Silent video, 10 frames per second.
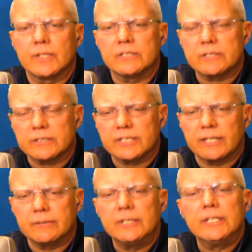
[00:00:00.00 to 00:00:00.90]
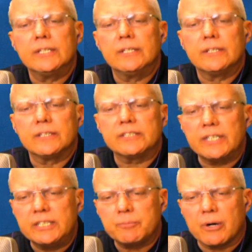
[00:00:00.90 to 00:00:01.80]
It starts out, the
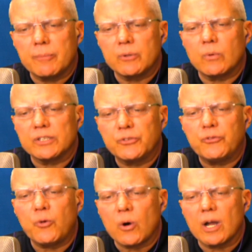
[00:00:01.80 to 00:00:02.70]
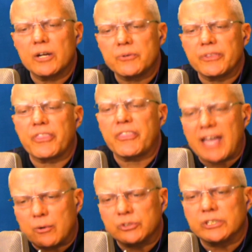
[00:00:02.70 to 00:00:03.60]
State Department wants four hundred
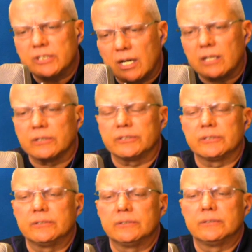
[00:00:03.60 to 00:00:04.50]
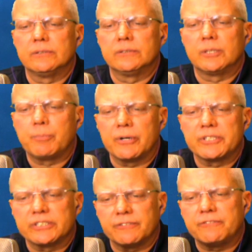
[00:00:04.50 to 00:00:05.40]
thousand dollars to
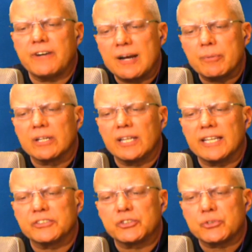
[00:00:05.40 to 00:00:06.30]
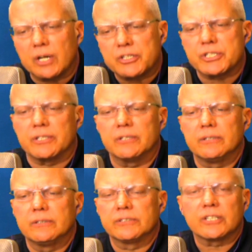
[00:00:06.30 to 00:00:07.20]
purchase a fiberglass structure,
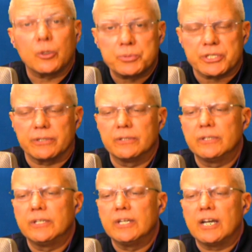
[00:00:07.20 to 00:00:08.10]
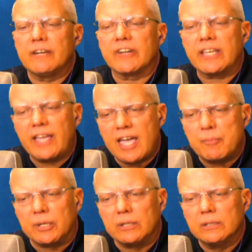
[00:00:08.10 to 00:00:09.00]
sculpture of a
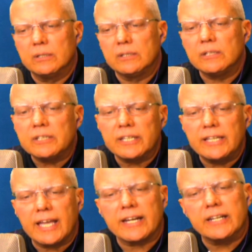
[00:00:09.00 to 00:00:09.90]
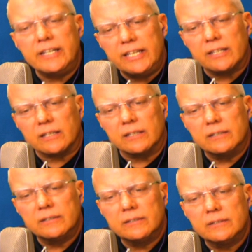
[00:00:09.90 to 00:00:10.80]
camel looking at a needle
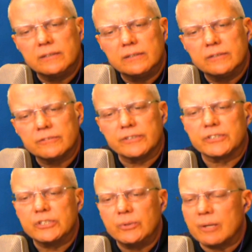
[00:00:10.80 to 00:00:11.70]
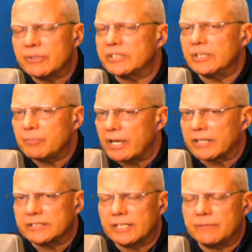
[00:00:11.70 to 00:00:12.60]
for its new embassy in
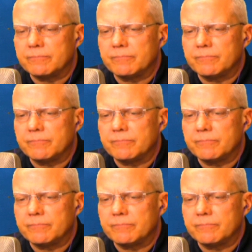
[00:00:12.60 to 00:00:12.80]
Pakistan.